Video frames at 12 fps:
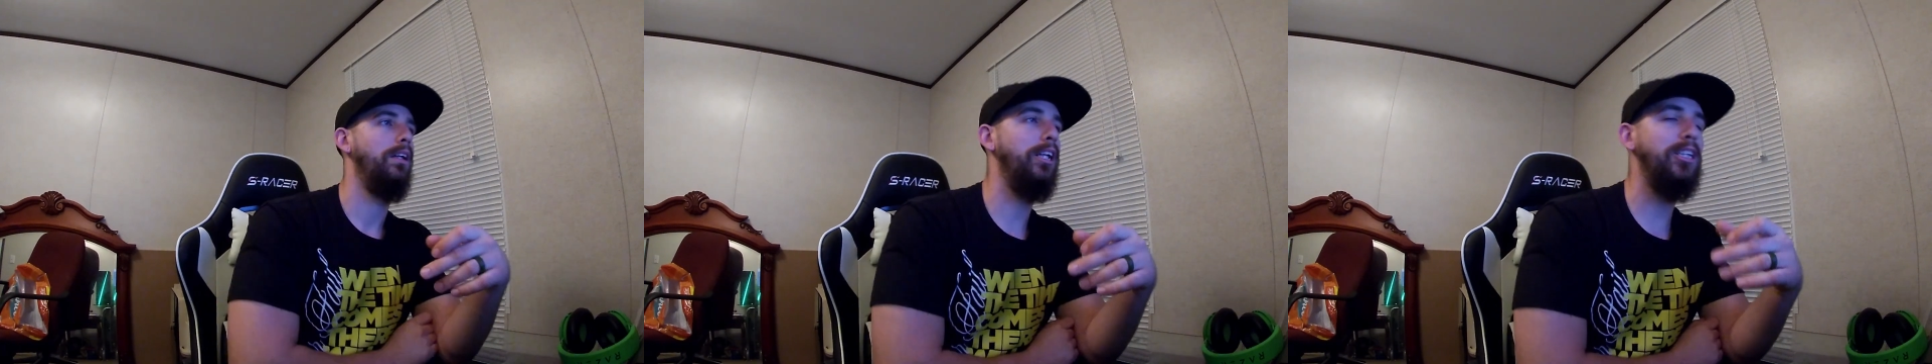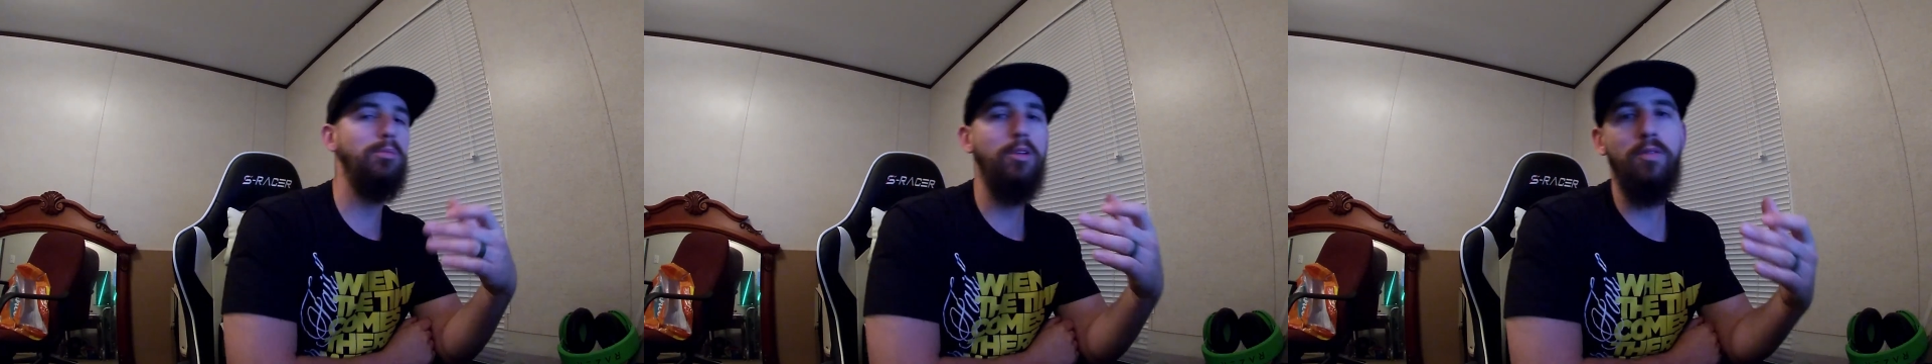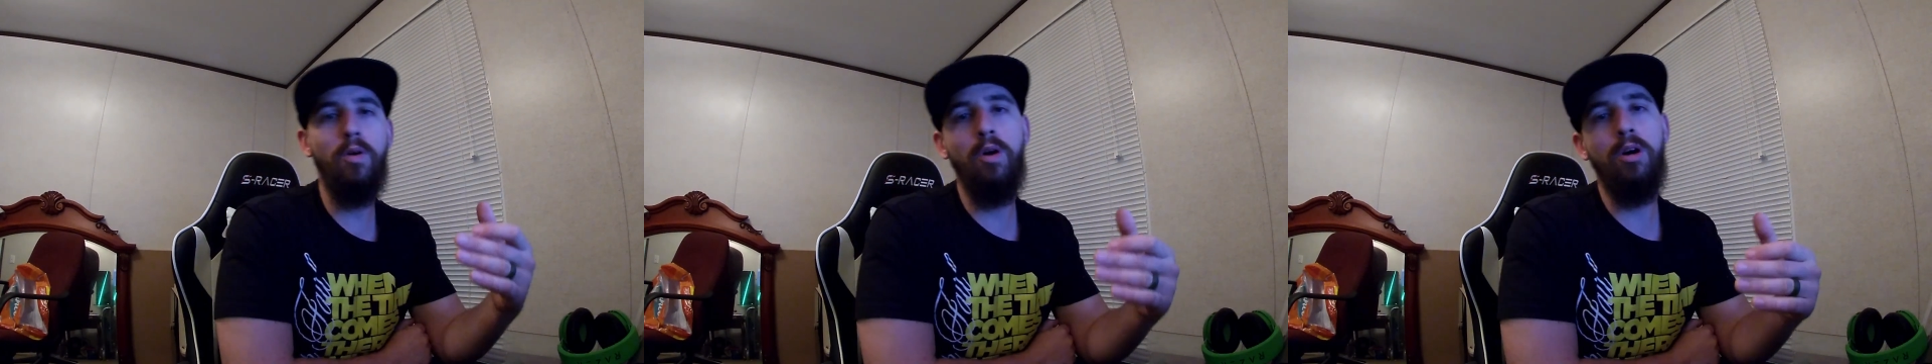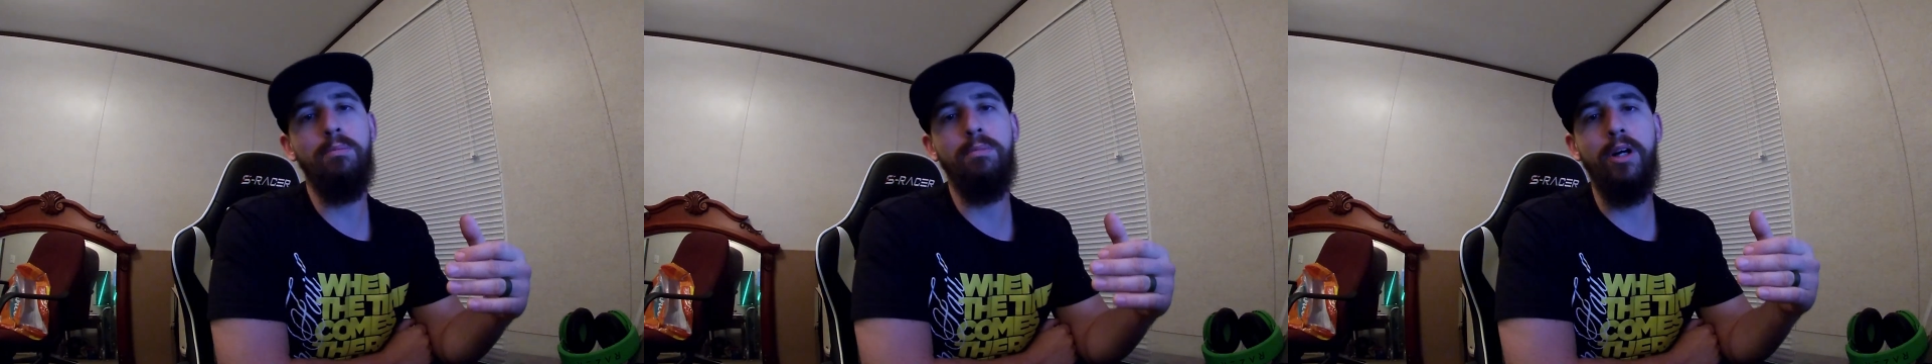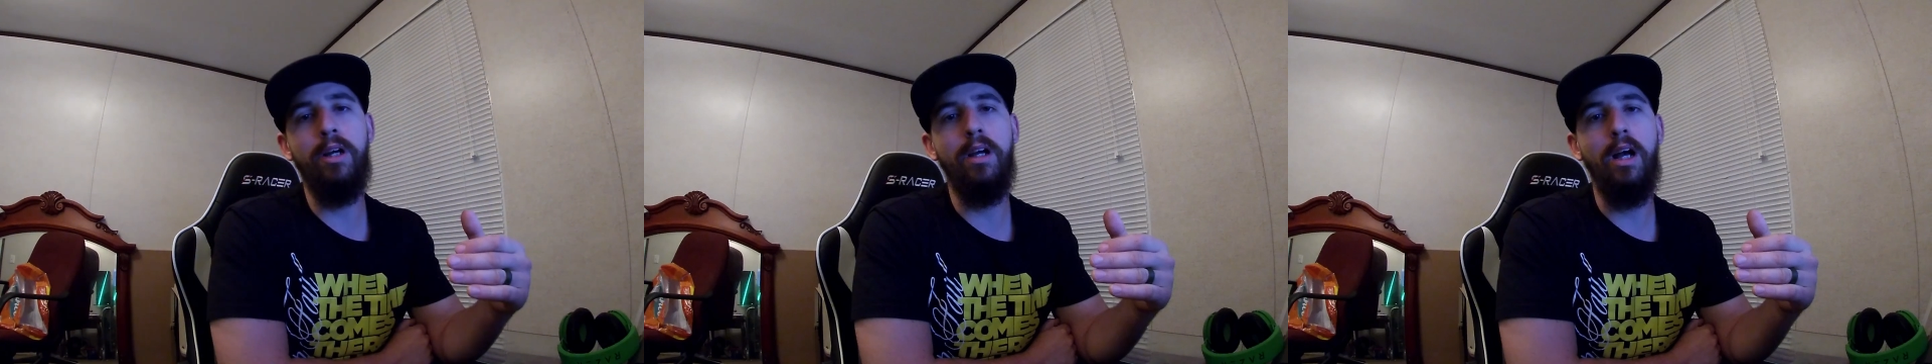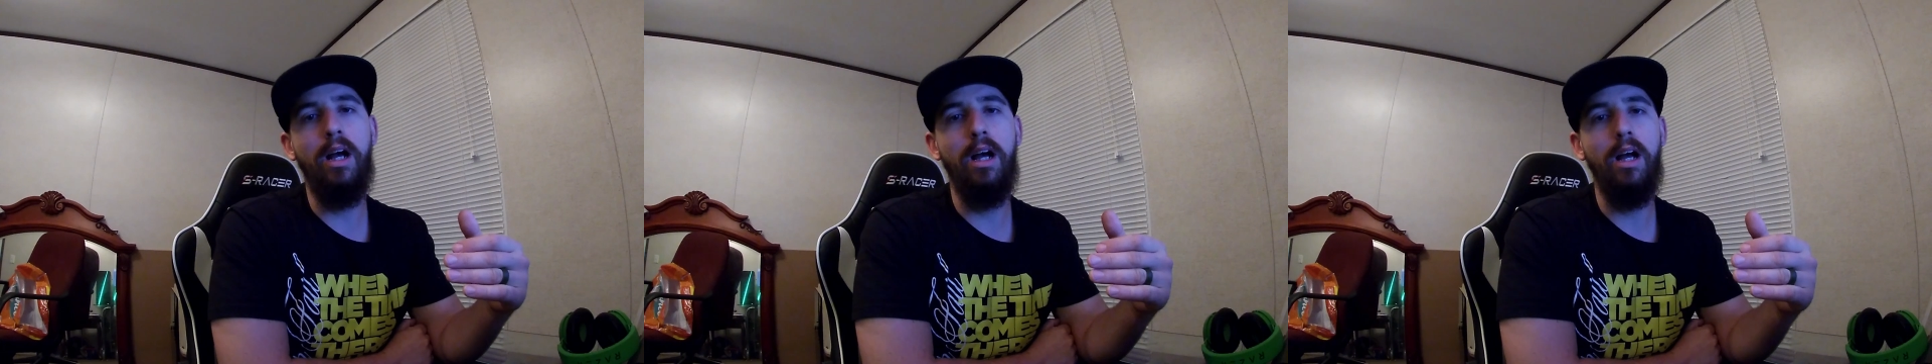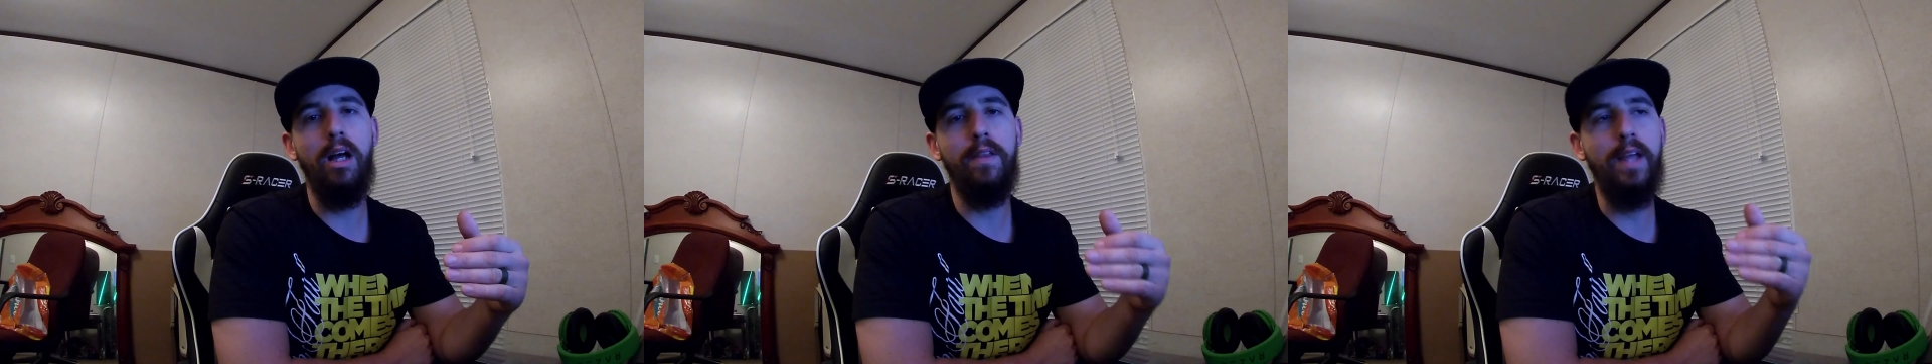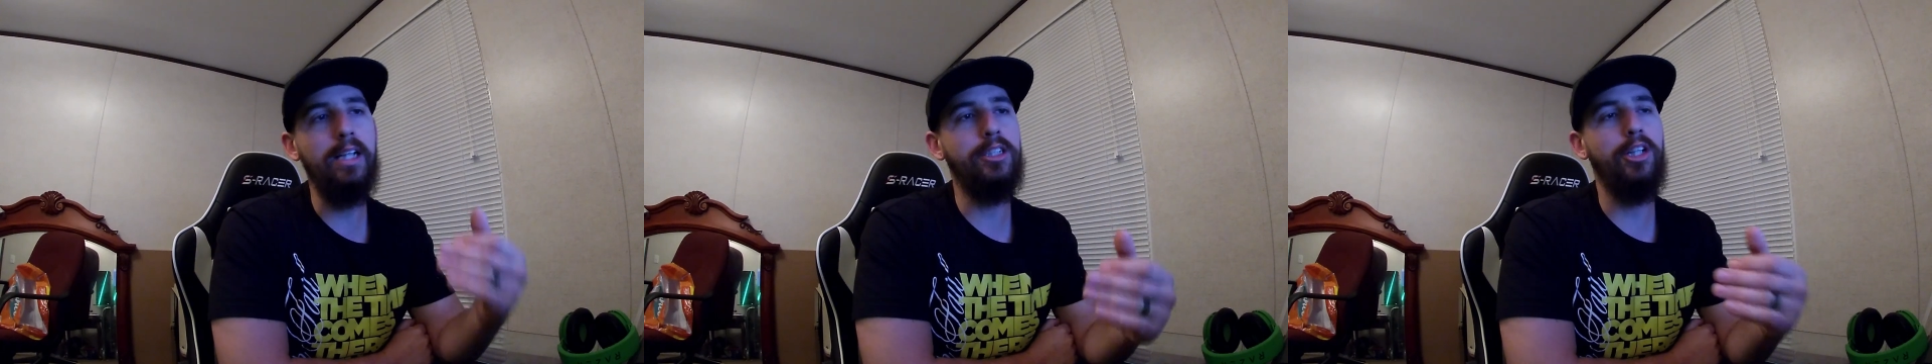Let's move on, but
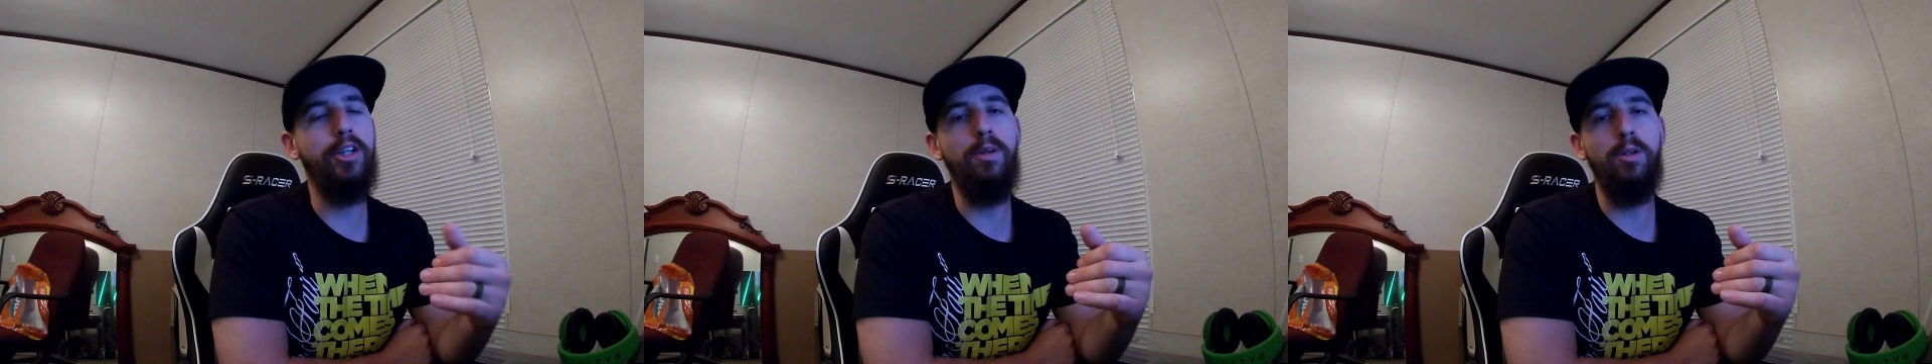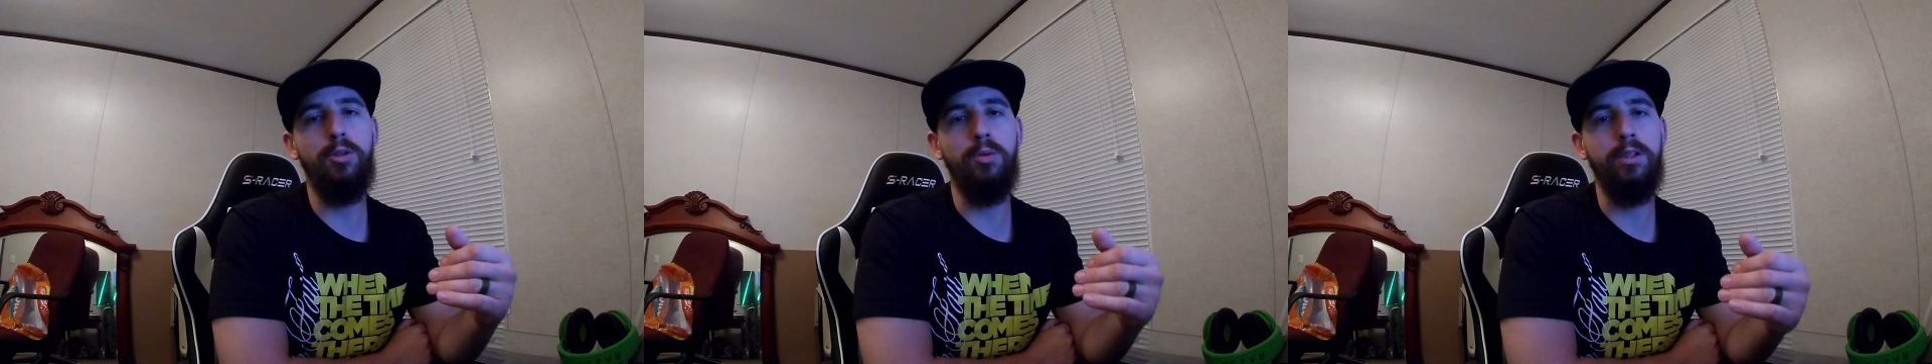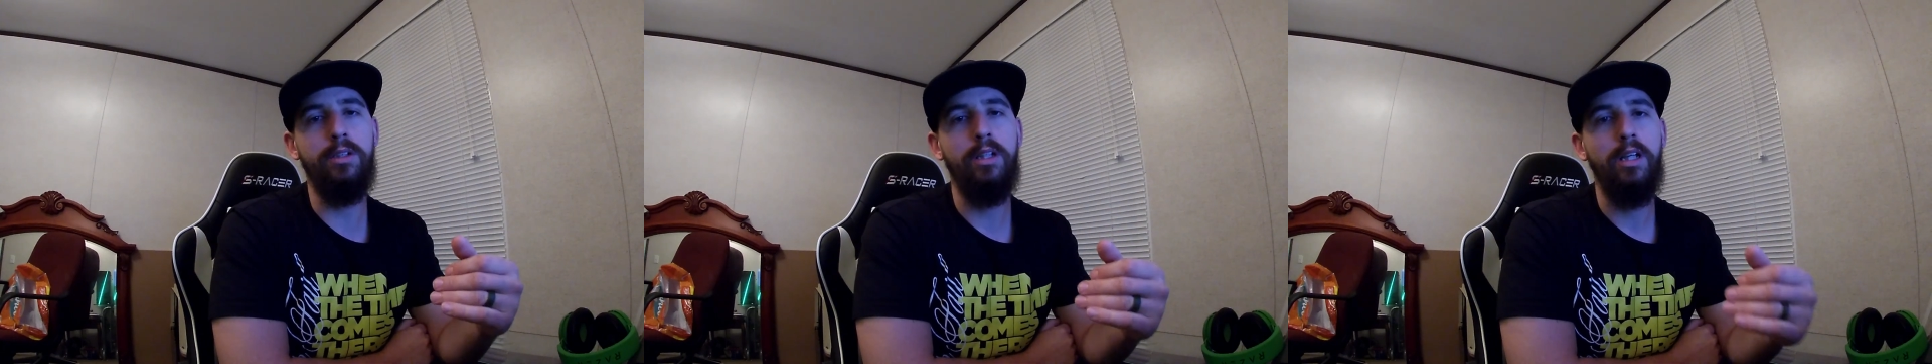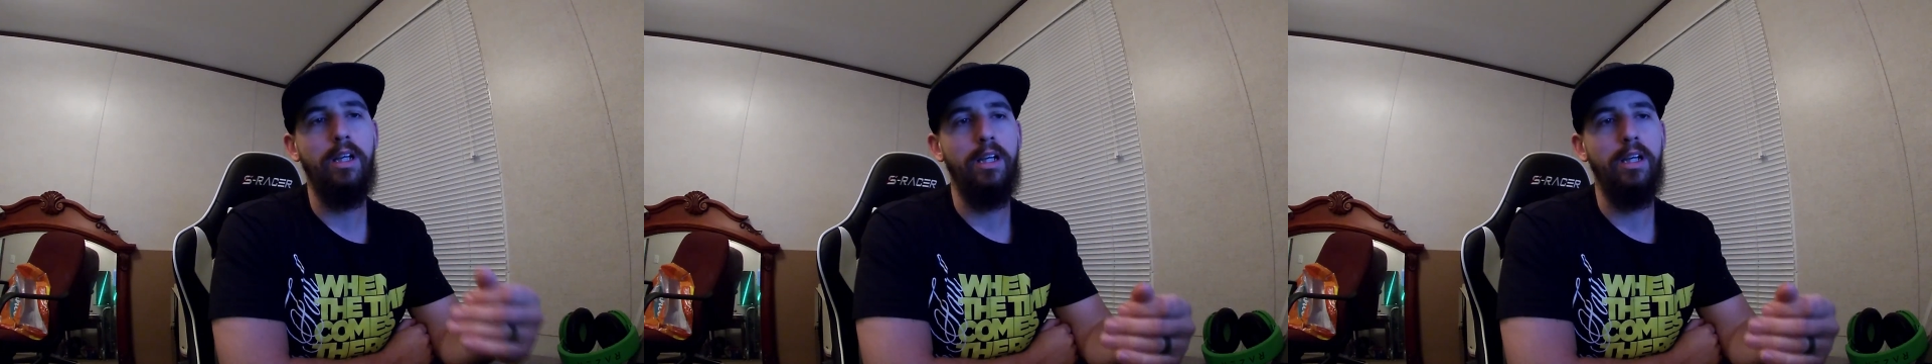that's a huge one.